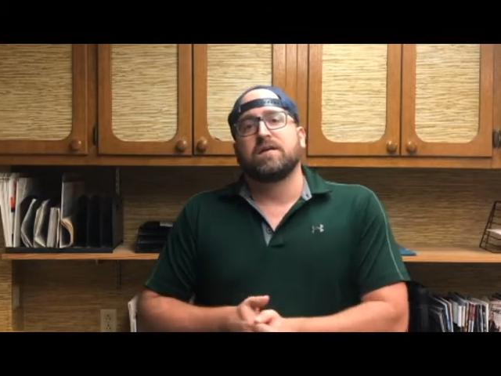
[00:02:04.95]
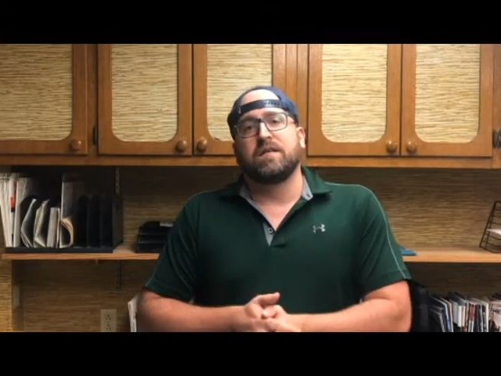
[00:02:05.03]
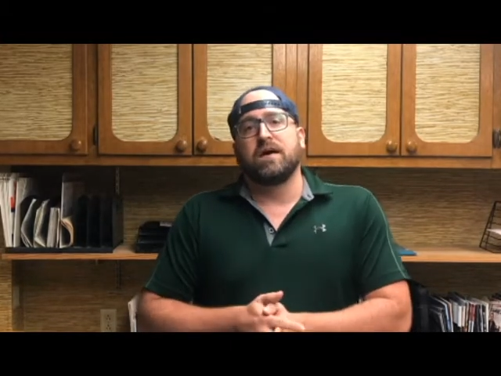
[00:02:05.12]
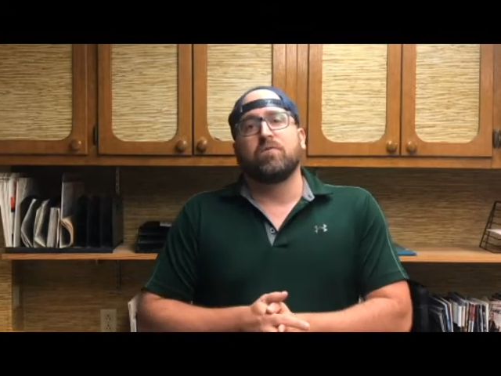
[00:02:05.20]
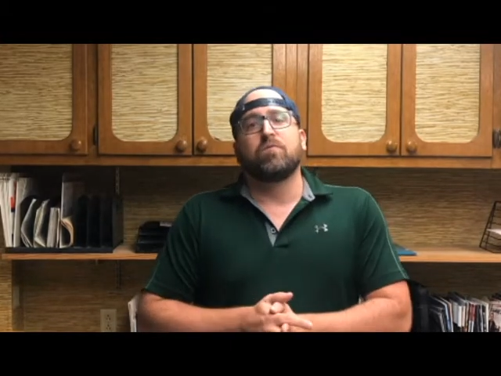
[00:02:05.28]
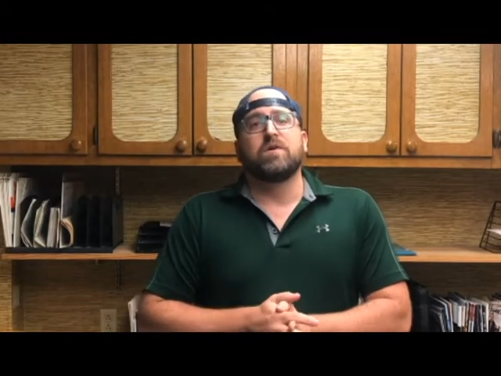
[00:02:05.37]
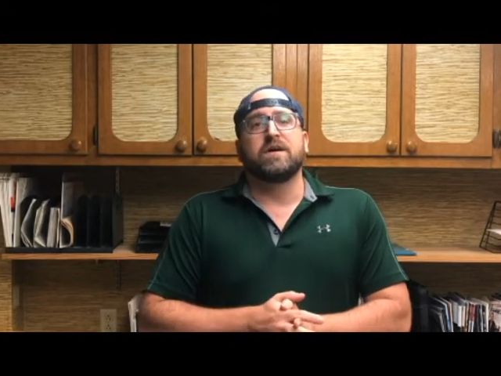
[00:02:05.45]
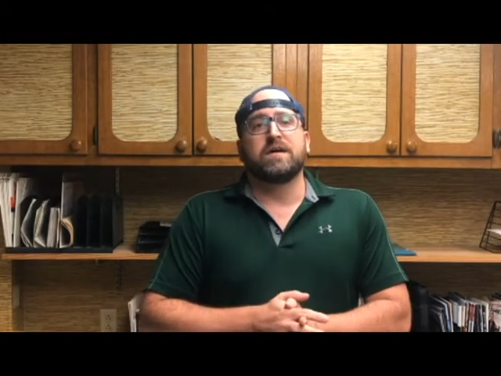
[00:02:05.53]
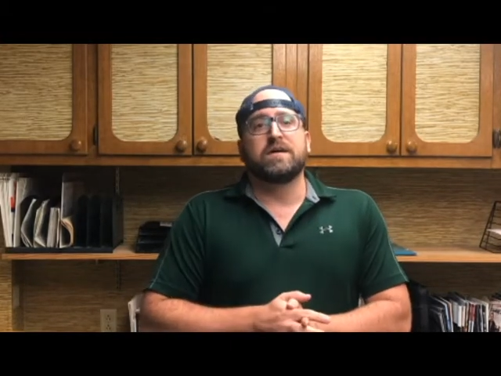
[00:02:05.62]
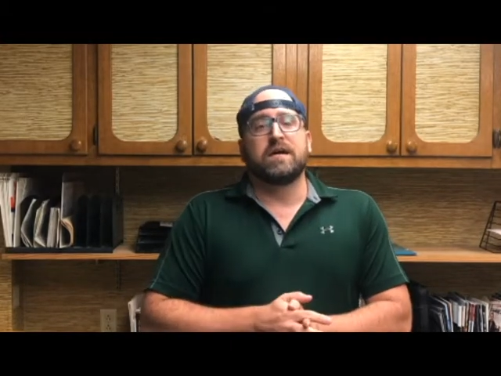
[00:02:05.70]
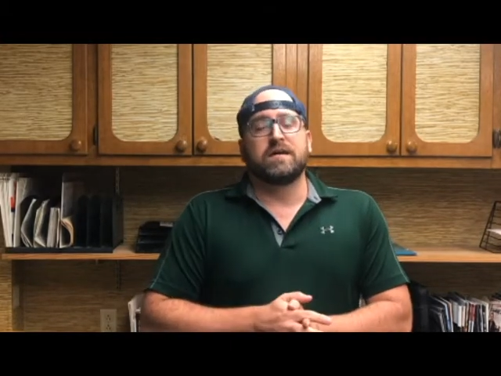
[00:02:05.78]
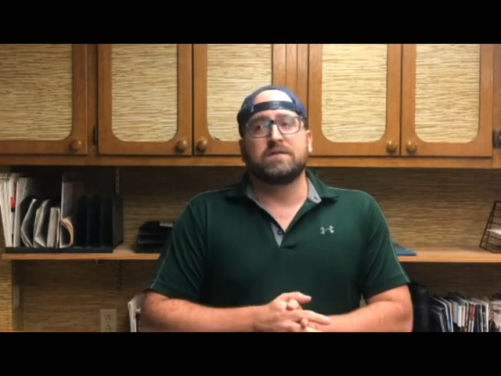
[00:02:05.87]
That
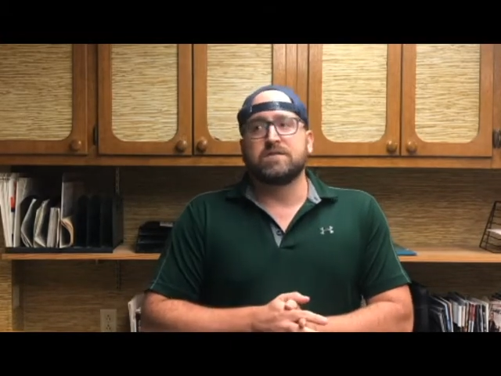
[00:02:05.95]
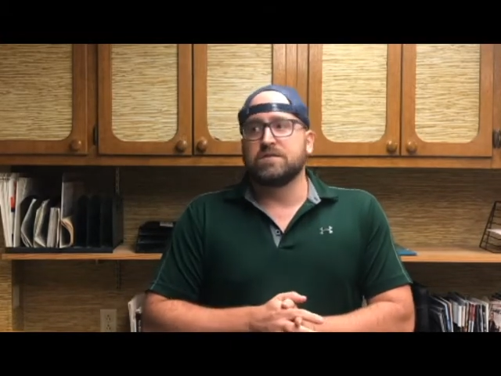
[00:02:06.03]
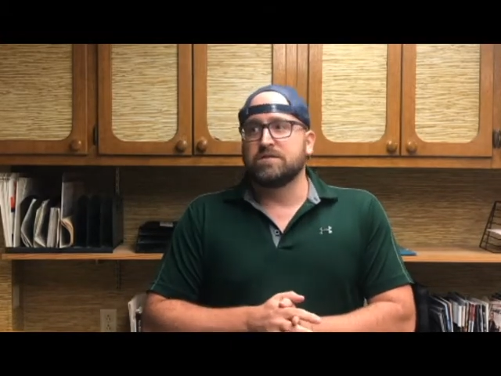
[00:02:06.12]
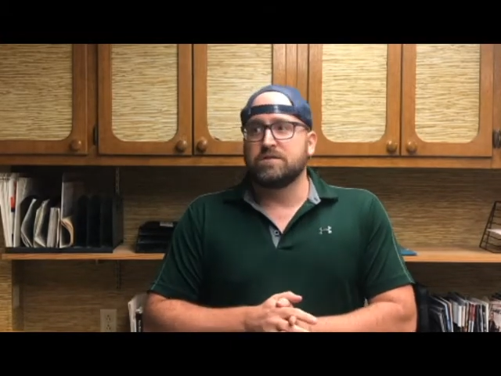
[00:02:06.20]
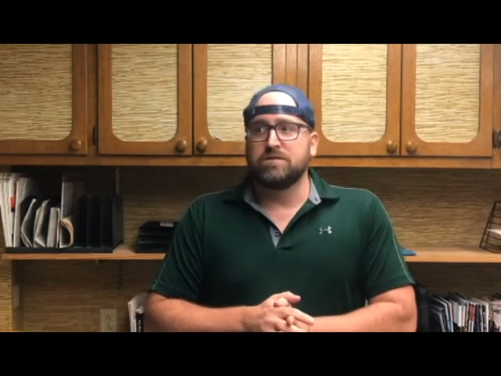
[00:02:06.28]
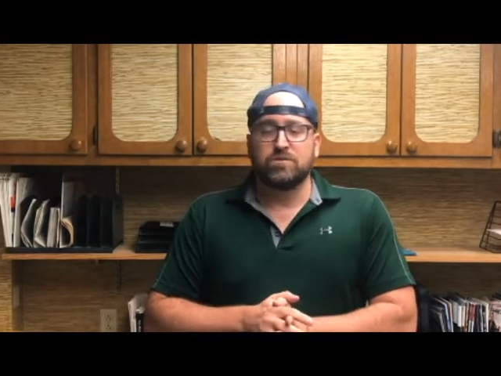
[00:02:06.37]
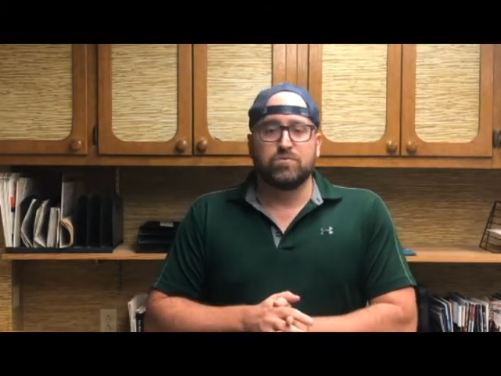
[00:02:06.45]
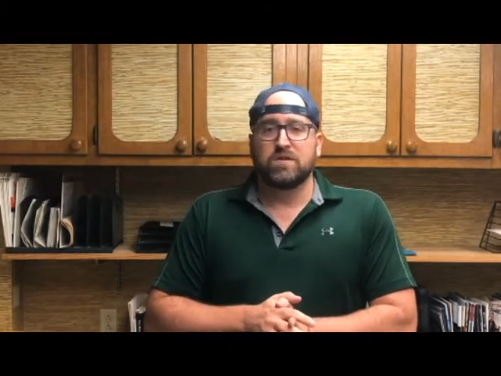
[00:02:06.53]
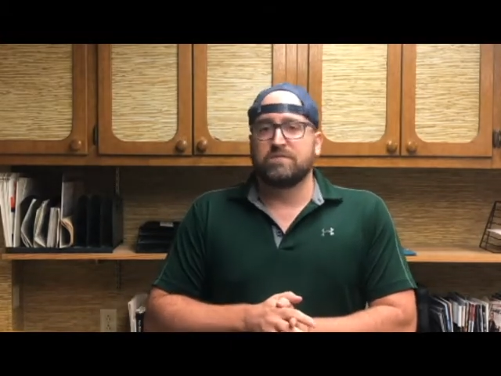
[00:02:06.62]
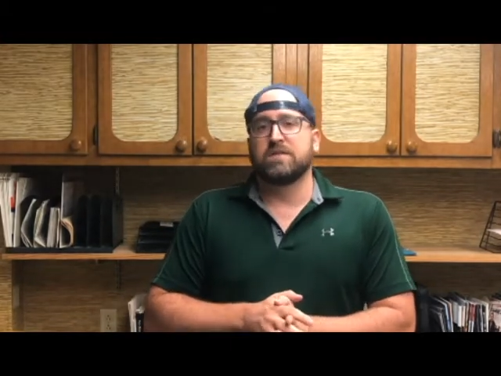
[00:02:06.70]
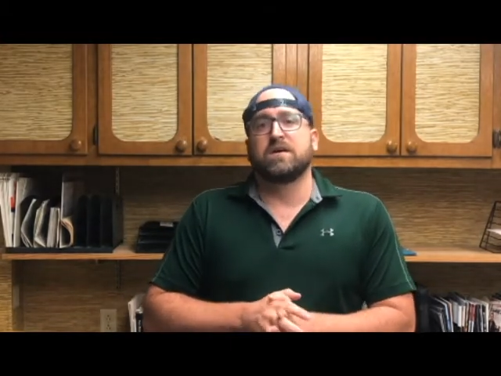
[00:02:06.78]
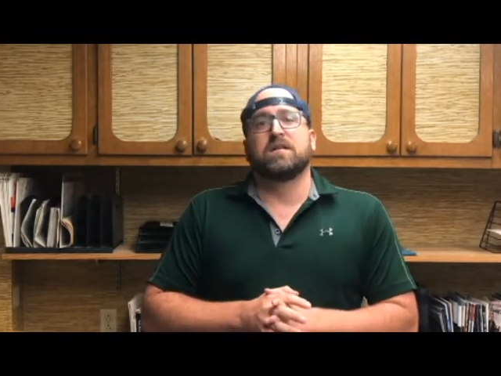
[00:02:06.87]
way I can just do
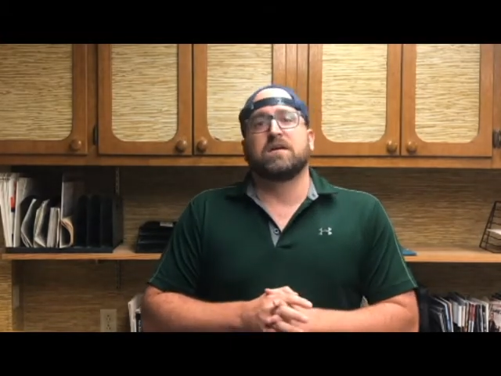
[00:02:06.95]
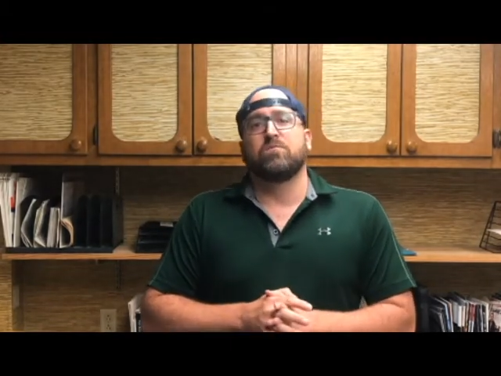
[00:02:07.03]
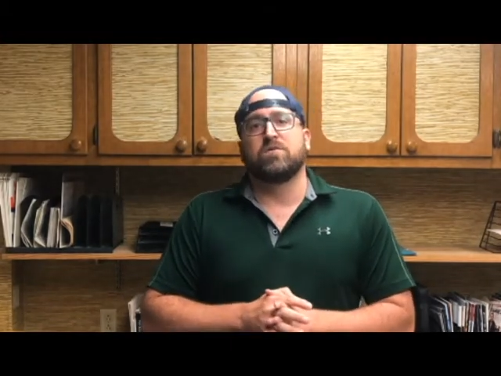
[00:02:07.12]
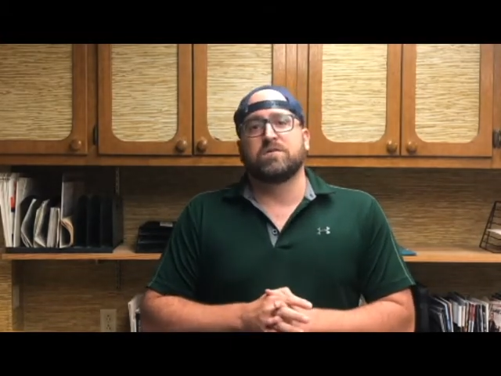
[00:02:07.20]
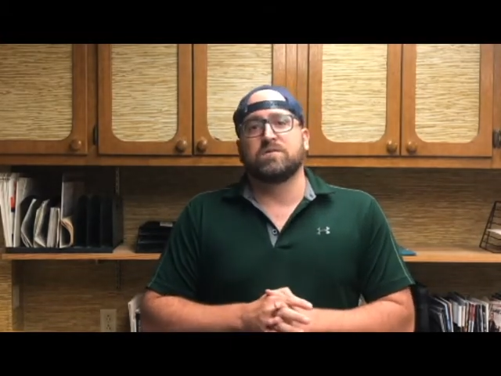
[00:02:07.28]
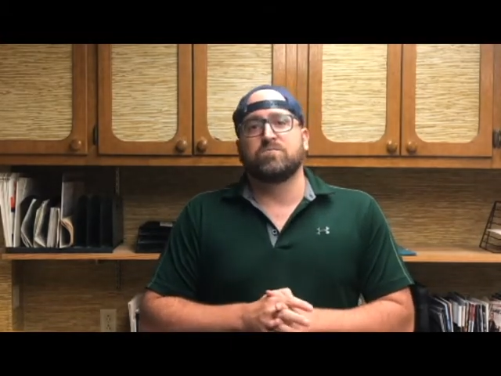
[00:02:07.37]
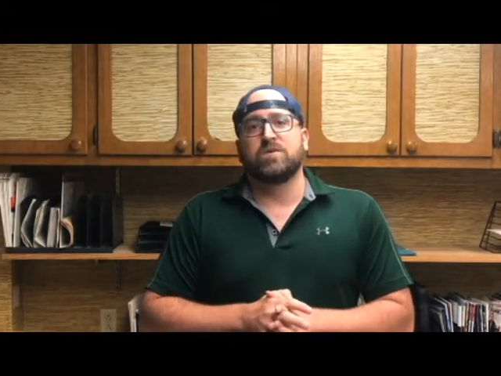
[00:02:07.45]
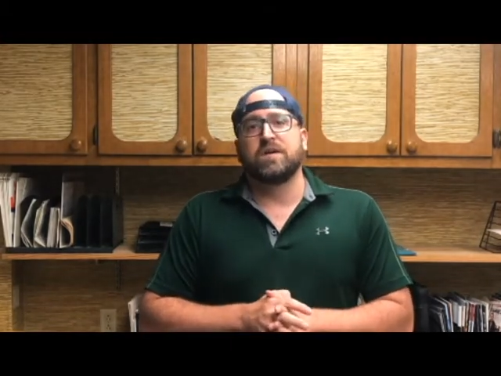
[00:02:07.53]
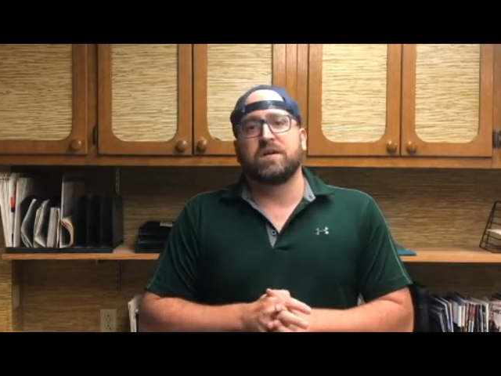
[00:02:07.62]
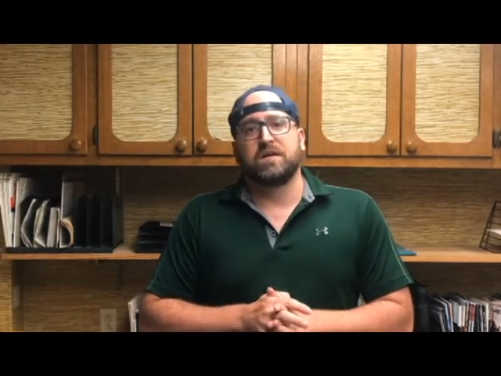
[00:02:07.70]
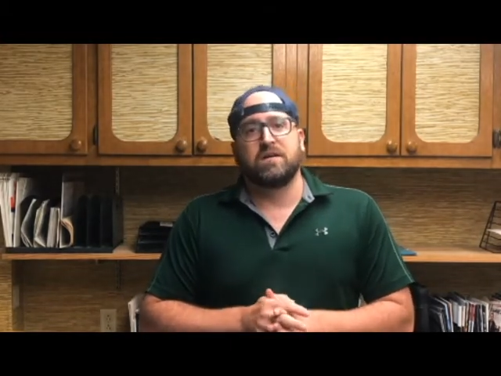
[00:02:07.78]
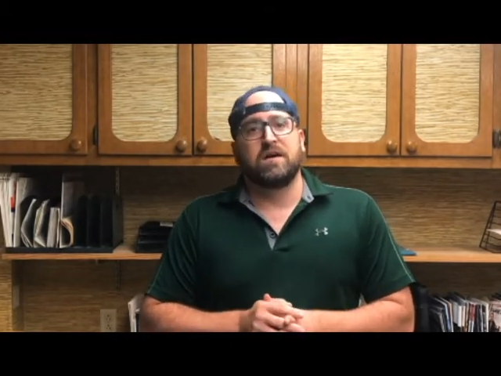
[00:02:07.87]
whatever the hell I want this
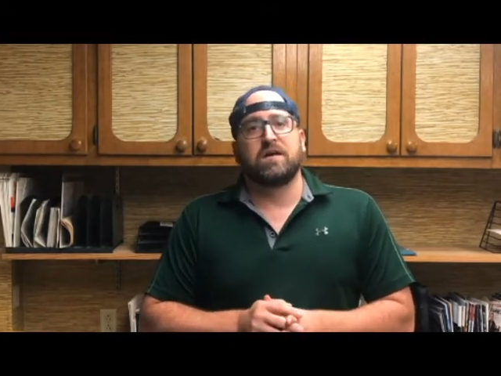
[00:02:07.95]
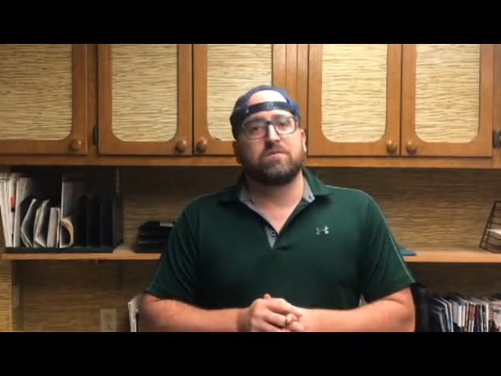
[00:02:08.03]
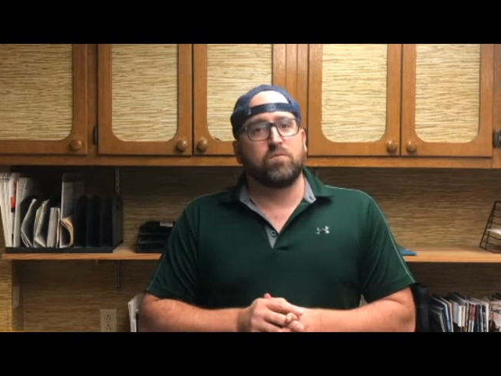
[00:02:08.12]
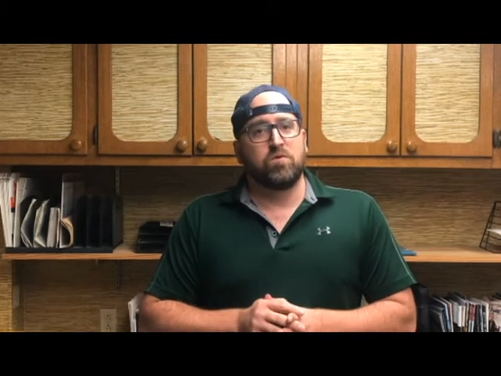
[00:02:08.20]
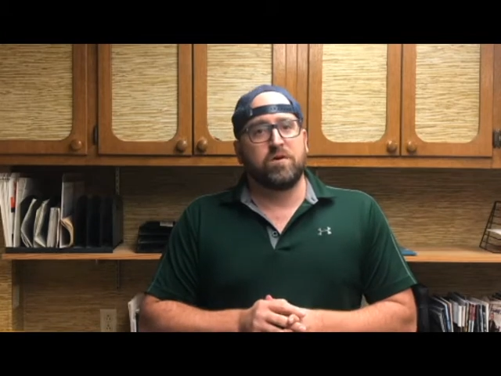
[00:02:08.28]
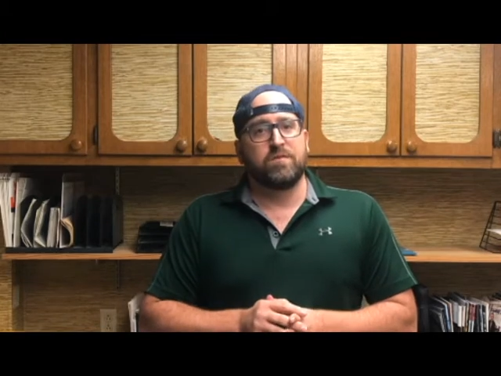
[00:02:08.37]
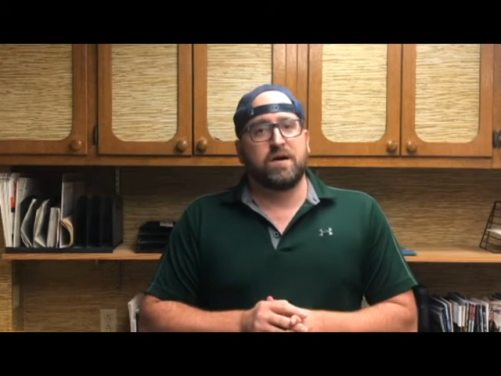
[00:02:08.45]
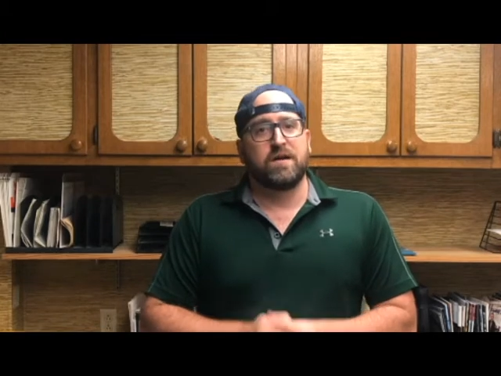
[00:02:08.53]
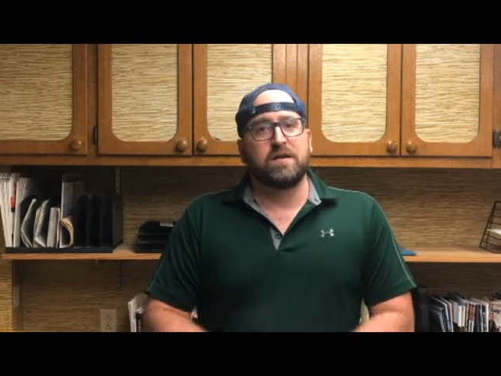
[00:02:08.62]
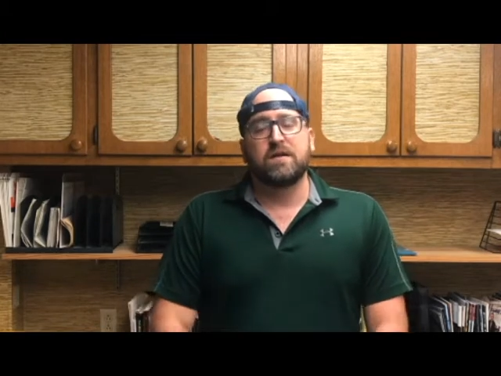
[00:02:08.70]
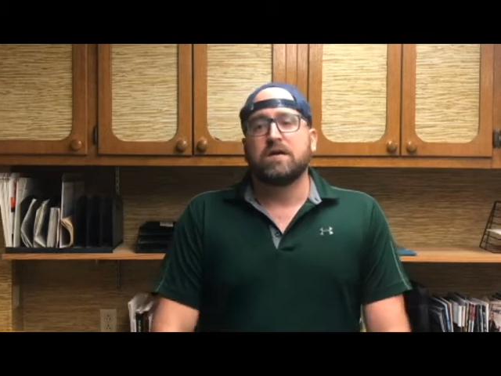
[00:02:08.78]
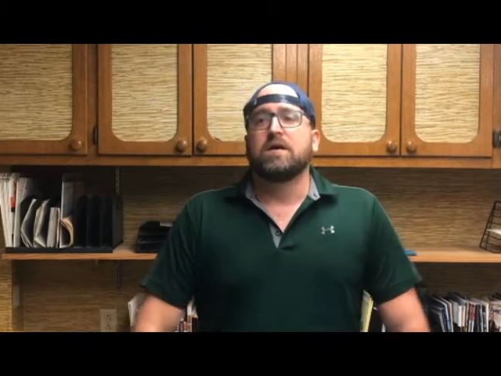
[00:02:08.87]
weekend and I have to worry about it.